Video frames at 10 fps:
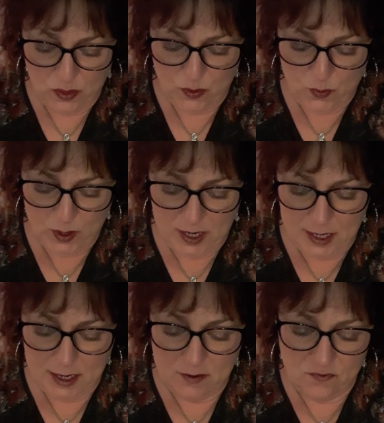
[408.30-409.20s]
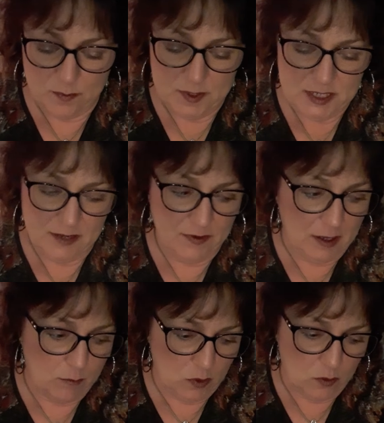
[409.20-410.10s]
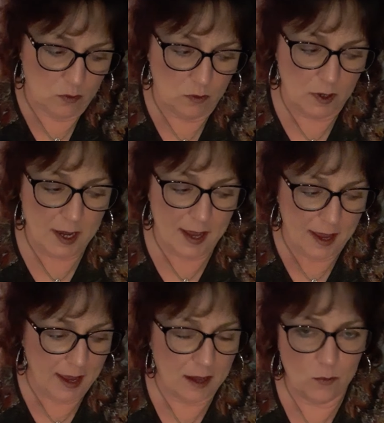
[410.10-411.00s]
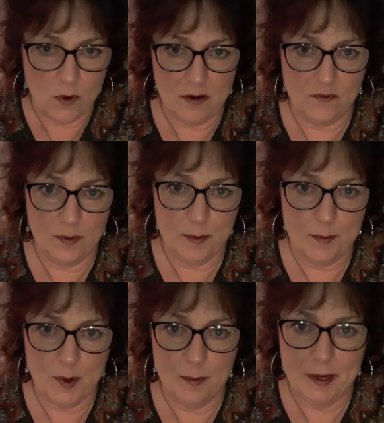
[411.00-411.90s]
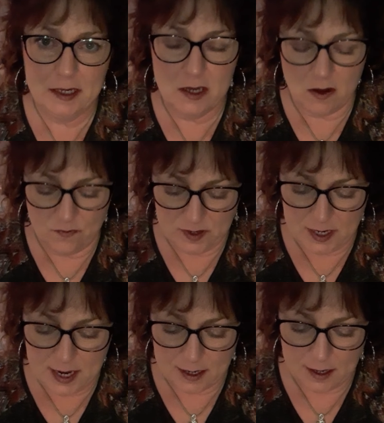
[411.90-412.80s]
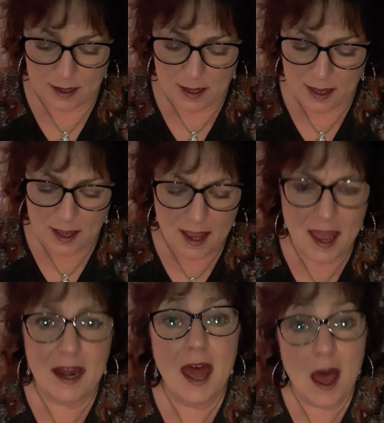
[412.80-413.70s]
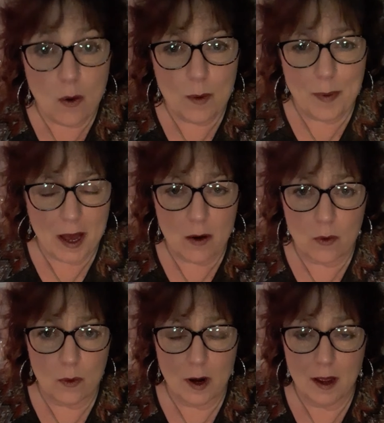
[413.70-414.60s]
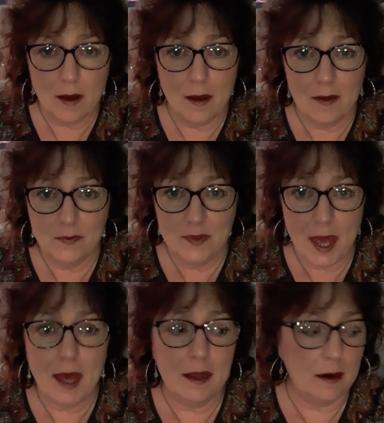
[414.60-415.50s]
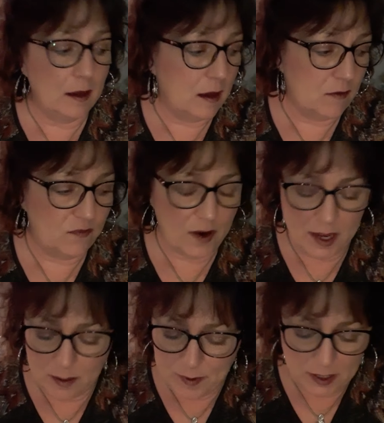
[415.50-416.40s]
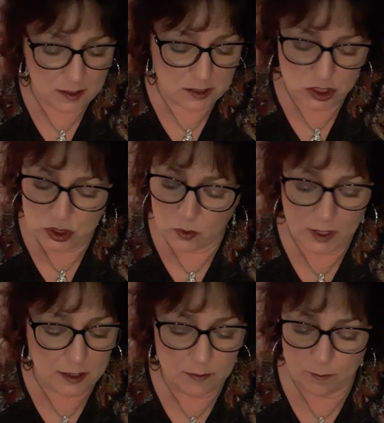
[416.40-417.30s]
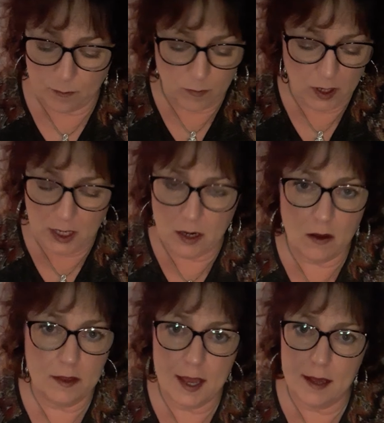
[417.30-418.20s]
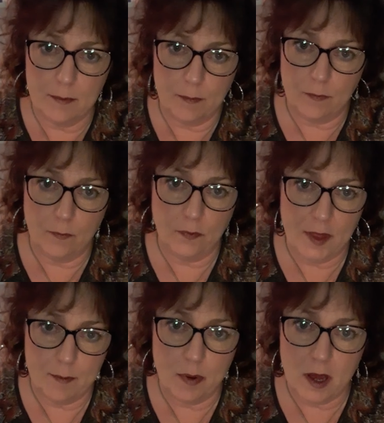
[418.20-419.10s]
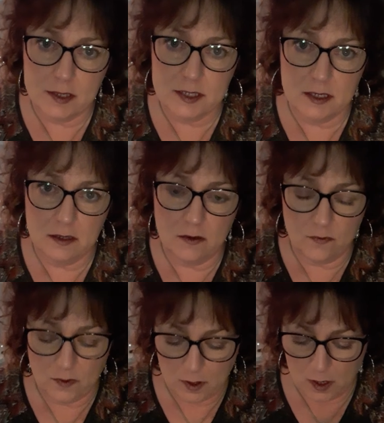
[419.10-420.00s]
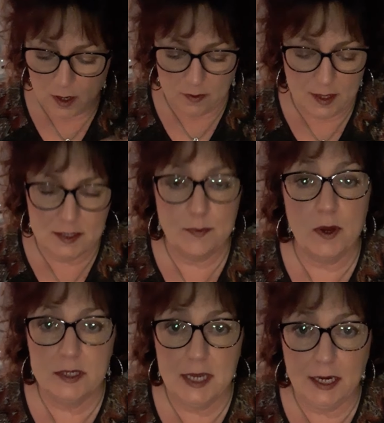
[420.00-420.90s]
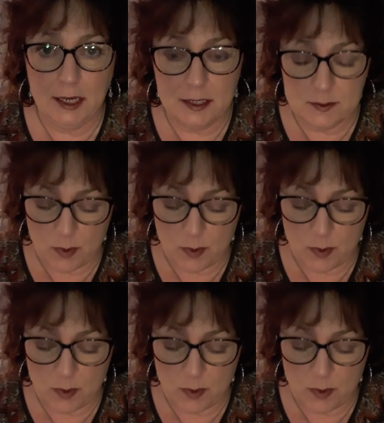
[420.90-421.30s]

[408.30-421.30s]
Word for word: three from the Deviant Moon, and one from the Mermaid Dolphin deck. And how about that, uh, for anybody that joined in on that, that positive, that spontaneous